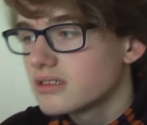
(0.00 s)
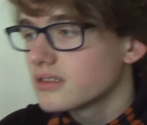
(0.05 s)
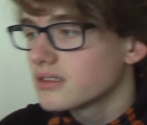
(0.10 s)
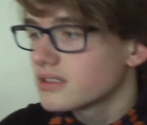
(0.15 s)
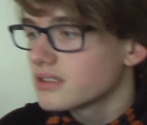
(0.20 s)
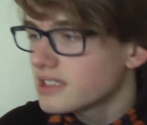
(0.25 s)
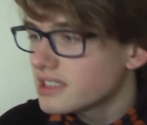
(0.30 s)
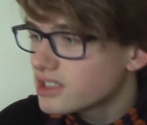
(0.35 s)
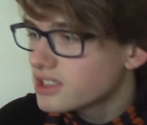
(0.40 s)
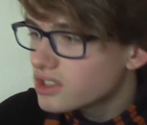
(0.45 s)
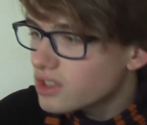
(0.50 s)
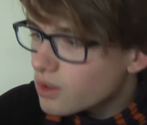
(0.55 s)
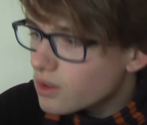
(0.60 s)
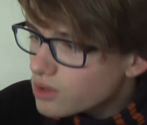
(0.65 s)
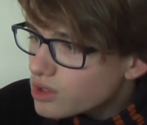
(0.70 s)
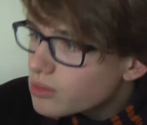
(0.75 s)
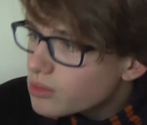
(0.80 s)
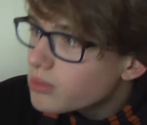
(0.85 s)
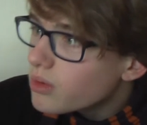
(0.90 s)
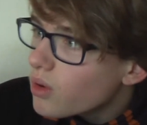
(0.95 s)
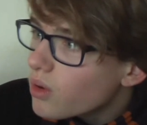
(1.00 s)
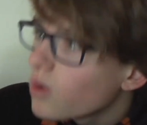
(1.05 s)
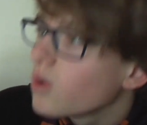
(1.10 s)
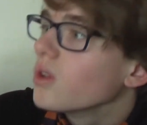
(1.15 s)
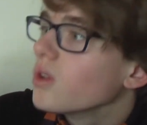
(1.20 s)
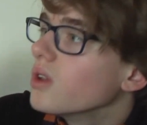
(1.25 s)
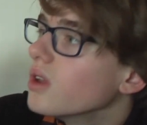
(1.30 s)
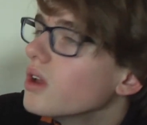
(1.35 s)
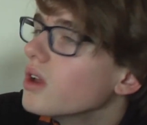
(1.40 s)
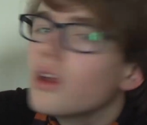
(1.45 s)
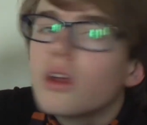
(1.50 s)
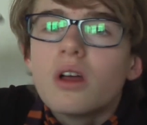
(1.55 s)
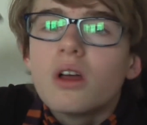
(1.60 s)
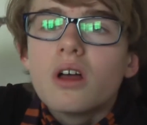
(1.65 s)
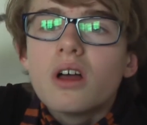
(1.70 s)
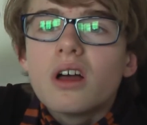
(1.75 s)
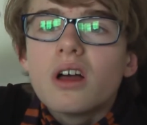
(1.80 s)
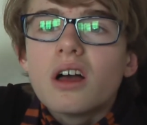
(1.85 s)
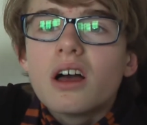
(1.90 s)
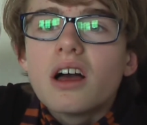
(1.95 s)
It's so small.
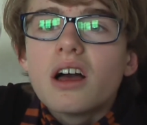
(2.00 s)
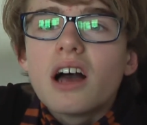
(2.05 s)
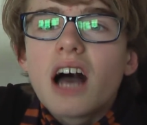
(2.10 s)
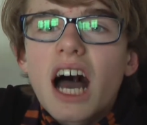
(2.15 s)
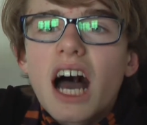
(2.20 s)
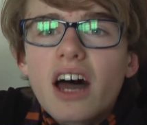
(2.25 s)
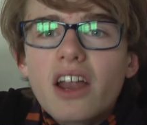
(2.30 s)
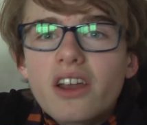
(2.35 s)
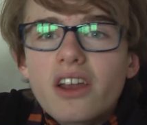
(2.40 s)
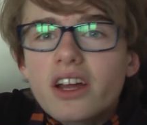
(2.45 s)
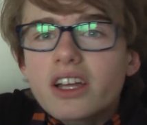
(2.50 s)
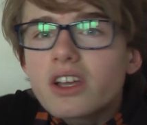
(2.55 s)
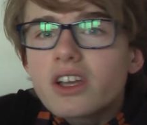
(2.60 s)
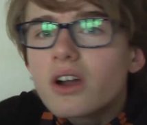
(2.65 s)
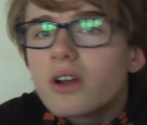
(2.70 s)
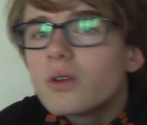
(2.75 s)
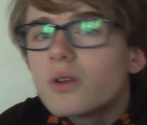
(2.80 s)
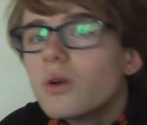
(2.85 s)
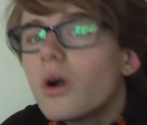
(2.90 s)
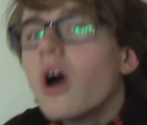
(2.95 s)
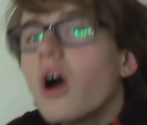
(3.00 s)
How did I go?